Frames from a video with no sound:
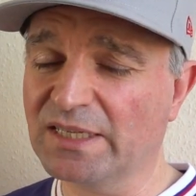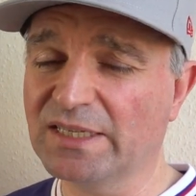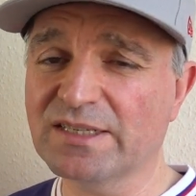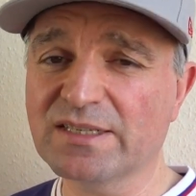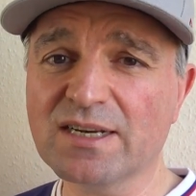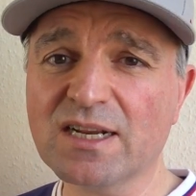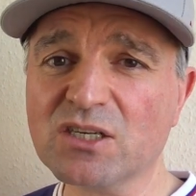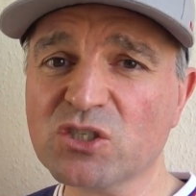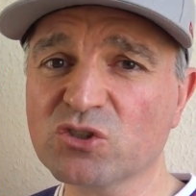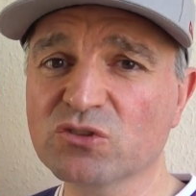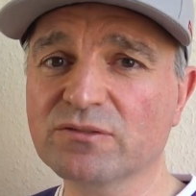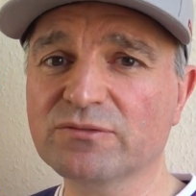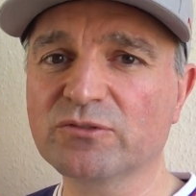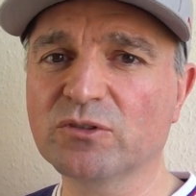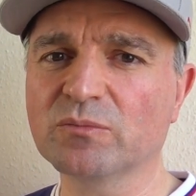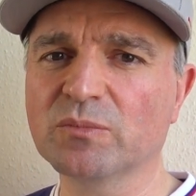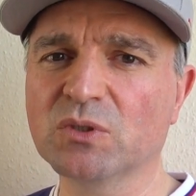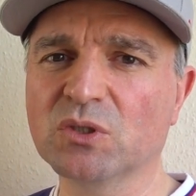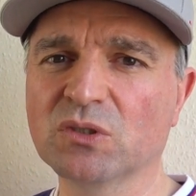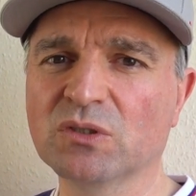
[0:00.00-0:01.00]
in national
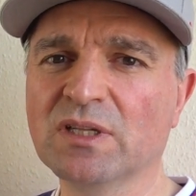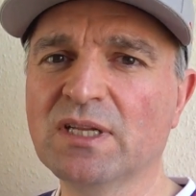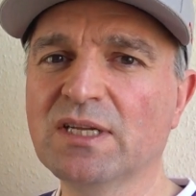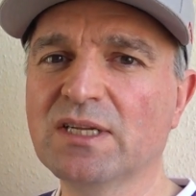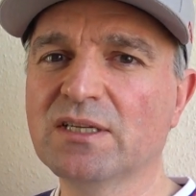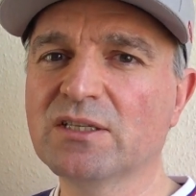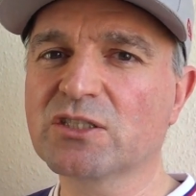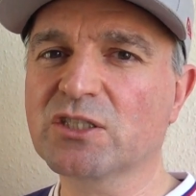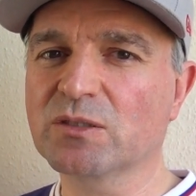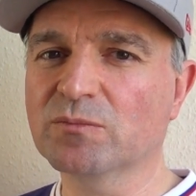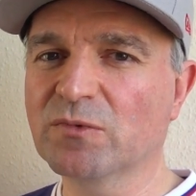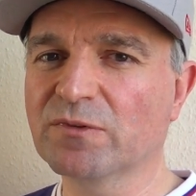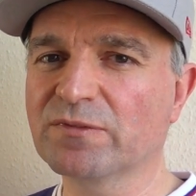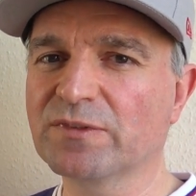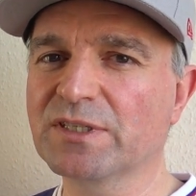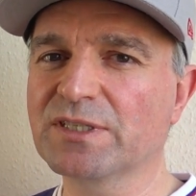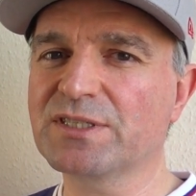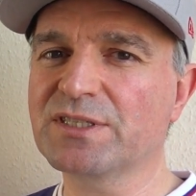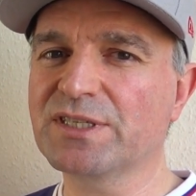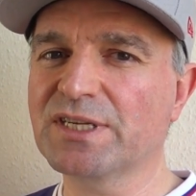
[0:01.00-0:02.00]
football, some
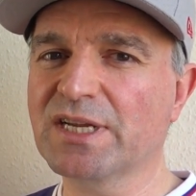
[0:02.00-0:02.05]
of this